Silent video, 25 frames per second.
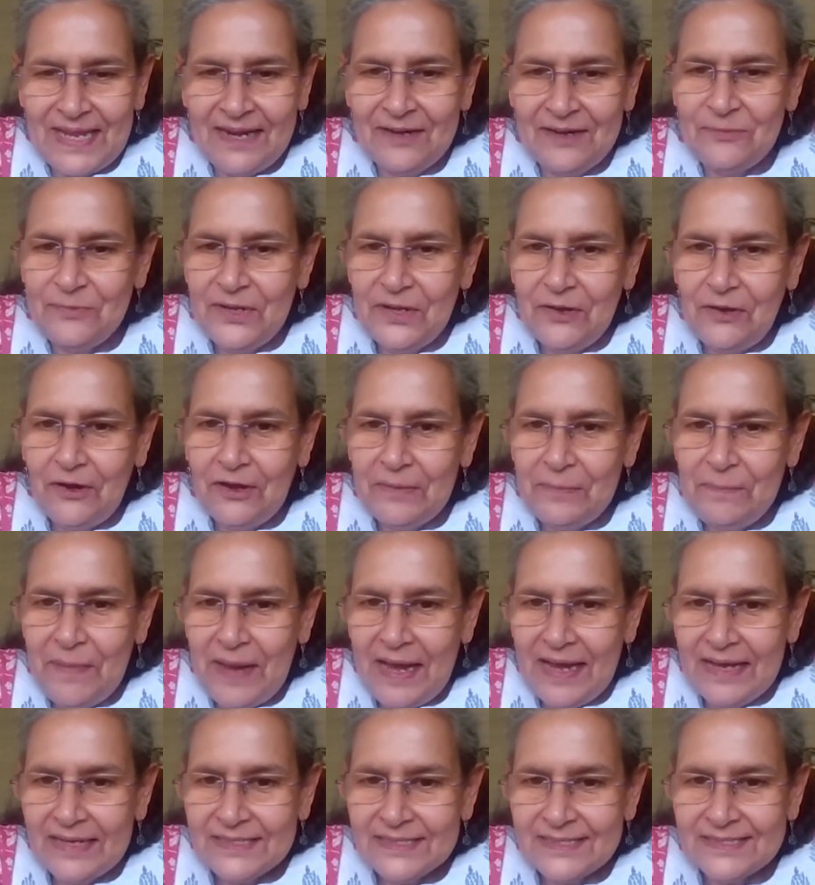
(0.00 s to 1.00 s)
and we all
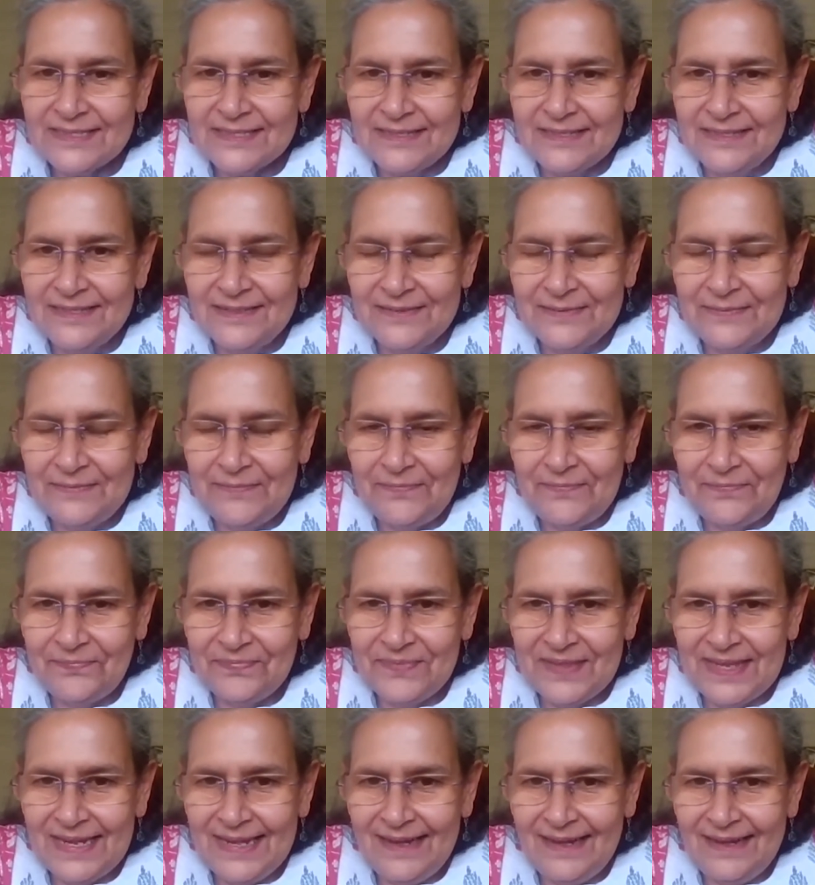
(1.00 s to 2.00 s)
passed
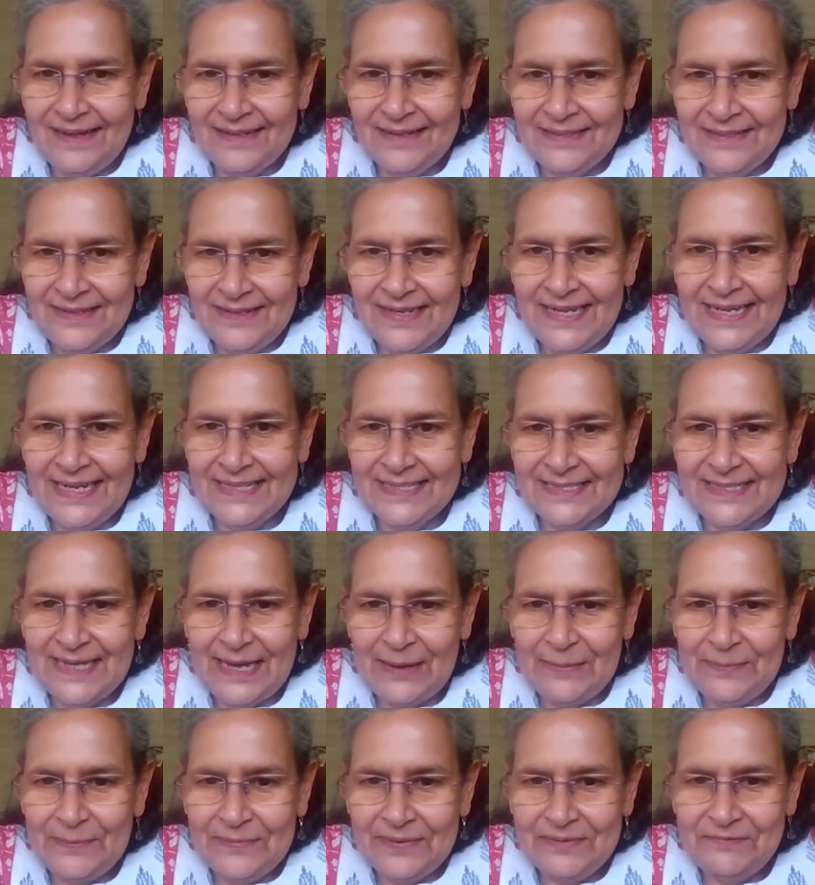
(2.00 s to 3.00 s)
the
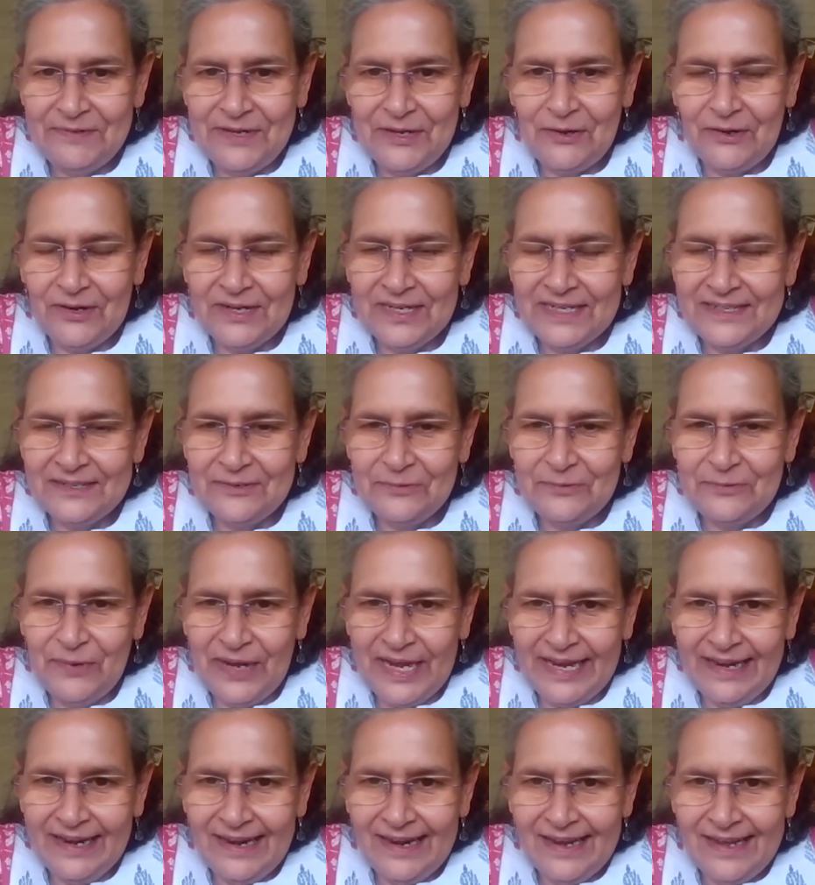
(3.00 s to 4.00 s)
exam. We all did
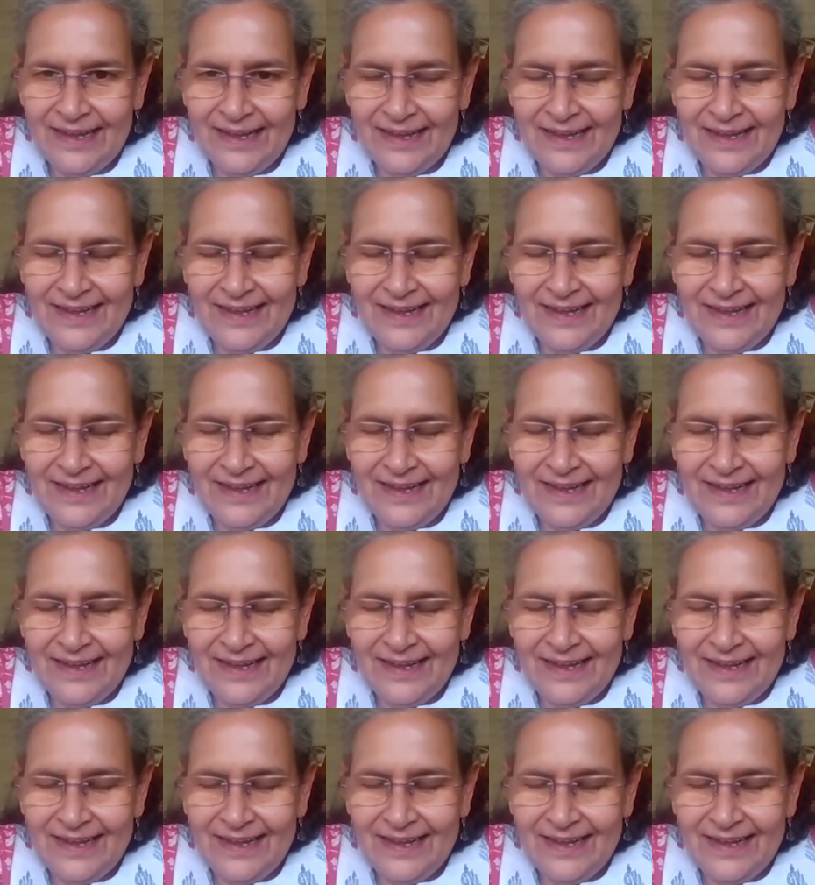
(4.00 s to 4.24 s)
well.